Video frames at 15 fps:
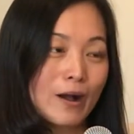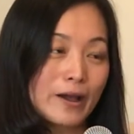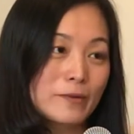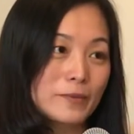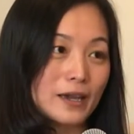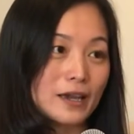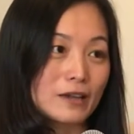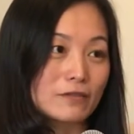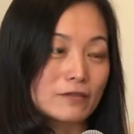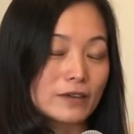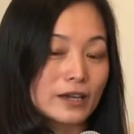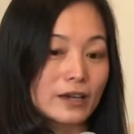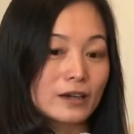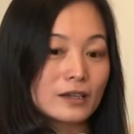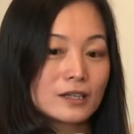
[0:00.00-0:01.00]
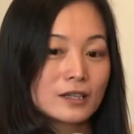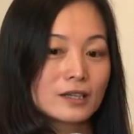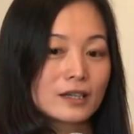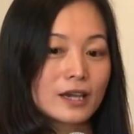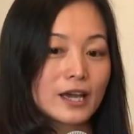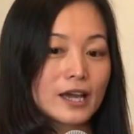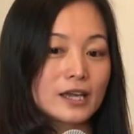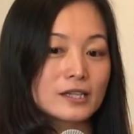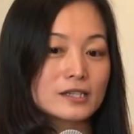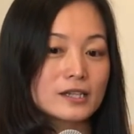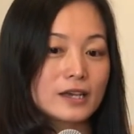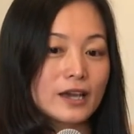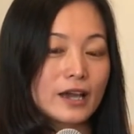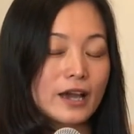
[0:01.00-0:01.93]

my behavior, and